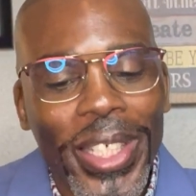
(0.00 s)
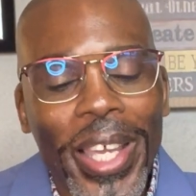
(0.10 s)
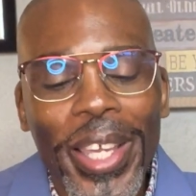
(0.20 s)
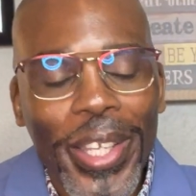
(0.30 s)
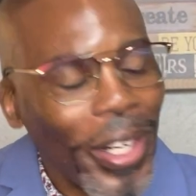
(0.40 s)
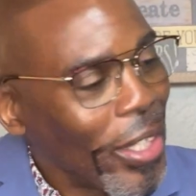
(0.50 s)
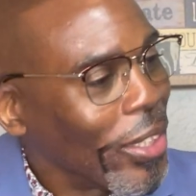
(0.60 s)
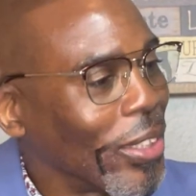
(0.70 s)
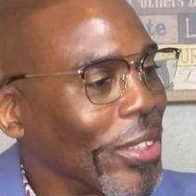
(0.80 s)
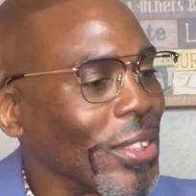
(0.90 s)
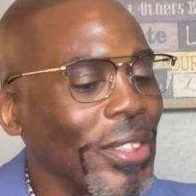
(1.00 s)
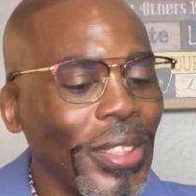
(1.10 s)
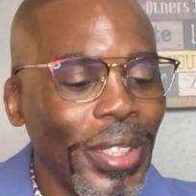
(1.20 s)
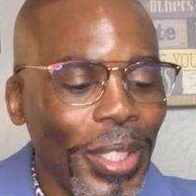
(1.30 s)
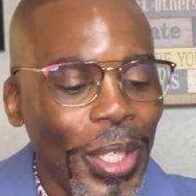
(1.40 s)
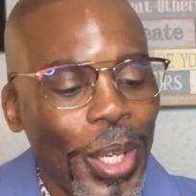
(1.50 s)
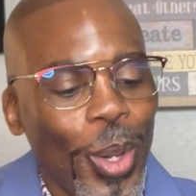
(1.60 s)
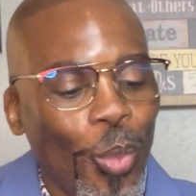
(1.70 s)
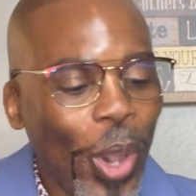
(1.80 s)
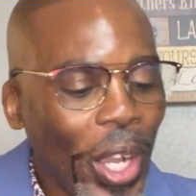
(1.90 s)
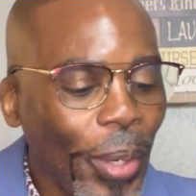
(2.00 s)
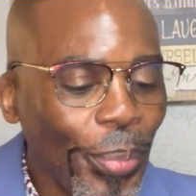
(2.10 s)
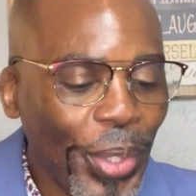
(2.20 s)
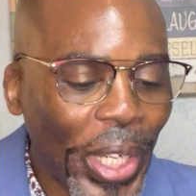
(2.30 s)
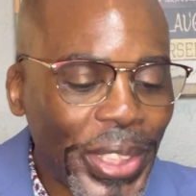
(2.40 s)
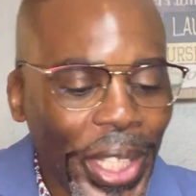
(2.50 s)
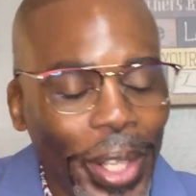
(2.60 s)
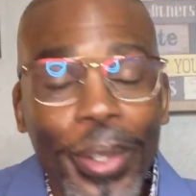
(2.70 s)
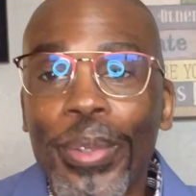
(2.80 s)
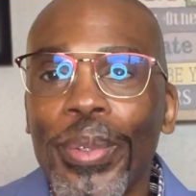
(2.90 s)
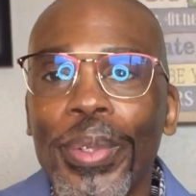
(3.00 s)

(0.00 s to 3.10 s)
and girls, welcome to our channel.